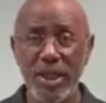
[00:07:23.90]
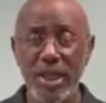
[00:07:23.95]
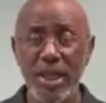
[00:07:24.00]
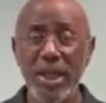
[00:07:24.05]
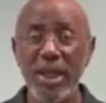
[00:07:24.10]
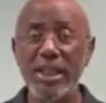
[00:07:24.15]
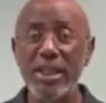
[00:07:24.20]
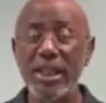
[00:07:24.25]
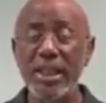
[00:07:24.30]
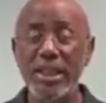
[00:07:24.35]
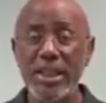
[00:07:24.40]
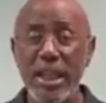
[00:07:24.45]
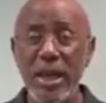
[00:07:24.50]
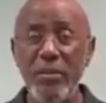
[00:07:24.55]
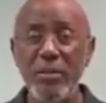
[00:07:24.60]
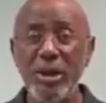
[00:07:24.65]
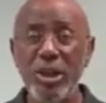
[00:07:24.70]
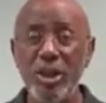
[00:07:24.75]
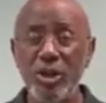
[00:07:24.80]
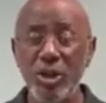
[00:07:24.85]
He has a
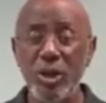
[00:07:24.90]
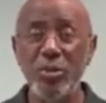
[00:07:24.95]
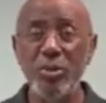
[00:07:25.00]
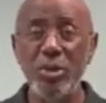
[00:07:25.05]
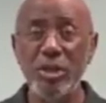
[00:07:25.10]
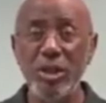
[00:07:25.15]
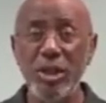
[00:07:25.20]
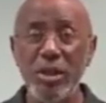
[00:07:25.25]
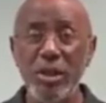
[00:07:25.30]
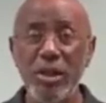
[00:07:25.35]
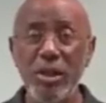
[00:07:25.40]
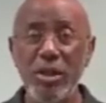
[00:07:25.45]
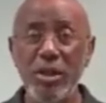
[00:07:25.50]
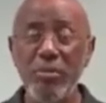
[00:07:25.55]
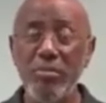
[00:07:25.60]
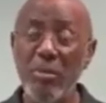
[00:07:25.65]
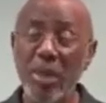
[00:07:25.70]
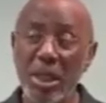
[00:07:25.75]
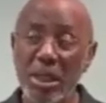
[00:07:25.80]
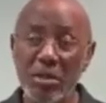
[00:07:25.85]
deputy superintendent
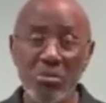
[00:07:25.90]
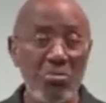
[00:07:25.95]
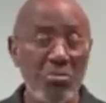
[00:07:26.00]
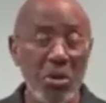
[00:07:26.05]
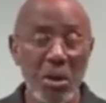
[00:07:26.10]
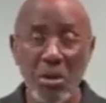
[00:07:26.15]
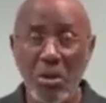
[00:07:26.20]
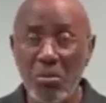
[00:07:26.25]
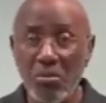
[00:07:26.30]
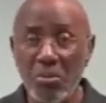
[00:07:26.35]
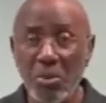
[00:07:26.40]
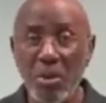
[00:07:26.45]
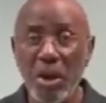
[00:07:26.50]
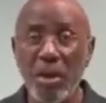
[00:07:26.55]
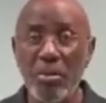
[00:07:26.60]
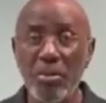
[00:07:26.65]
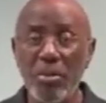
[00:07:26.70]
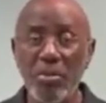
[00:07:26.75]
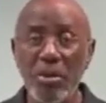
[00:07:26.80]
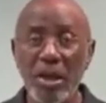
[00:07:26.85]
that makes
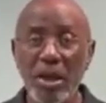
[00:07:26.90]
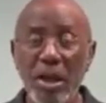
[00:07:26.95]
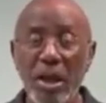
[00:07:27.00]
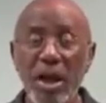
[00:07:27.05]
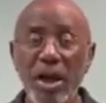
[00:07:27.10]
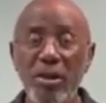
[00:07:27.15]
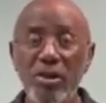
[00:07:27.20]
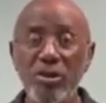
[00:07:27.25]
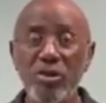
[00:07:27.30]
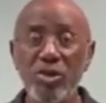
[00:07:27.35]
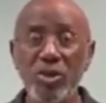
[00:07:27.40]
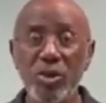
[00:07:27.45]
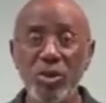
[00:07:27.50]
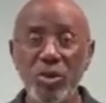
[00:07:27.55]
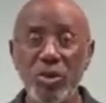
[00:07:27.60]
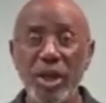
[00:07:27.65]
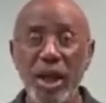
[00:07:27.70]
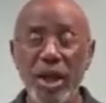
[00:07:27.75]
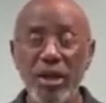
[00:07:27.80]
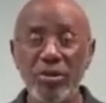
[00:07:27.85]
probably
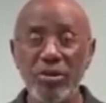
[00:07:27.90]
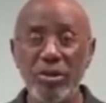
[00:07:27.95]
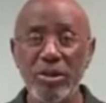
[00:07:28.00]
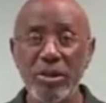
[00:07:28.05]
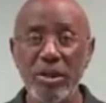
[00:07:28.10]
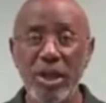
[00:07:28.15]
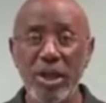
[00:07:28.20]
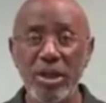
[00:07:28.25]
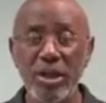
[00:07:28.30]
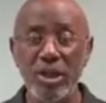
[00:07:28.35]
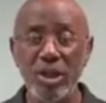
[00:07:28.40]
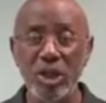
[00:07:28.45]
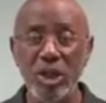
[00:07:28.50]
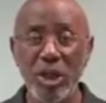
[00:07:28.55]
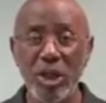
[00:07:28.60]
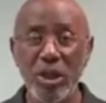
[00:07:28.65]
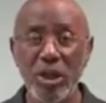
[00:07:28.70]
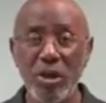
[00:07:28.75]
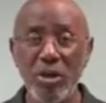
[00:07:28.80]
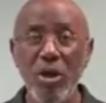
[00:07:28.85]
$102,000 a
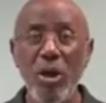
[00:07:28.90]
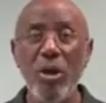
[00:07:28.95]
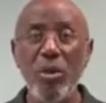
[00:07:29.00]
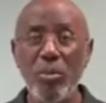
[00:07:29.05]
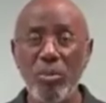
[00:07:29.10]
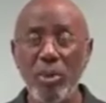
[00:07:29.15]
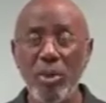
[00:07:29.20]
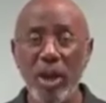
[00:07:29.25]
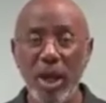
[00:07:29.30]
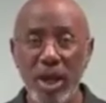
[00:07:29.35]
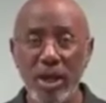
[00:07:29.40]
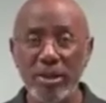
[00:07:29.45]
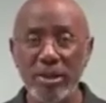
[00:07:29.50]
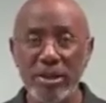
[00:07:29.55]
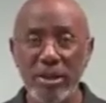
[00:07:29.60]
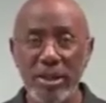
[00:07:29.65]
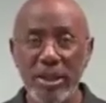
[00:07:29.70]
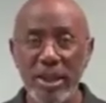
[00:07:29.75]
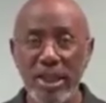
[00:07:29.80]
year plus.